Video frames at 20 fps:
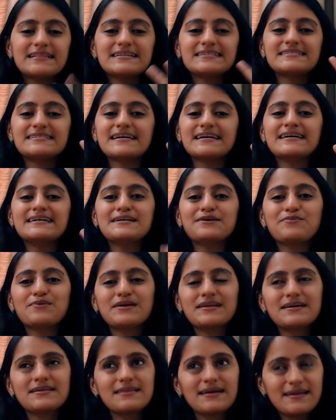The second
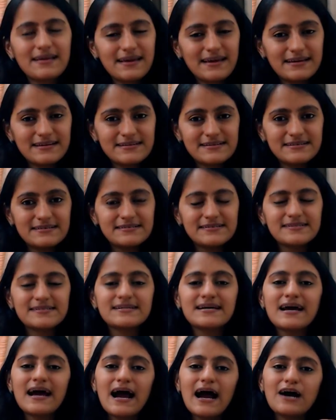query that I get
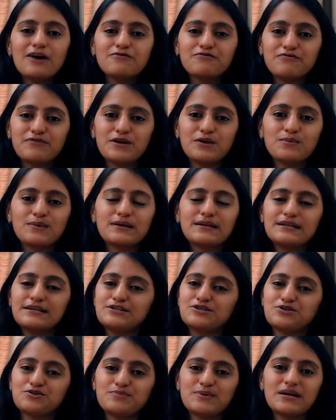is how
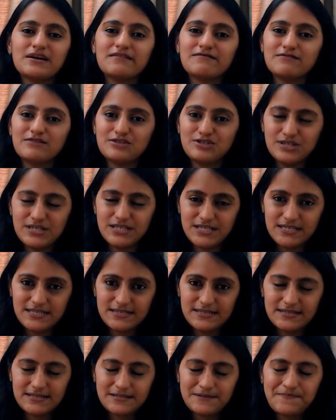frequently should we give the
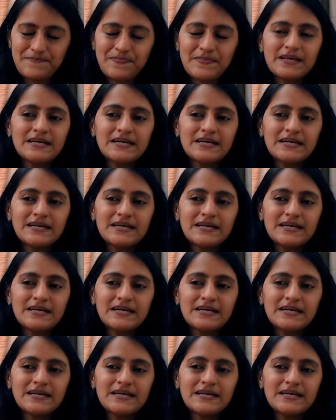GTs?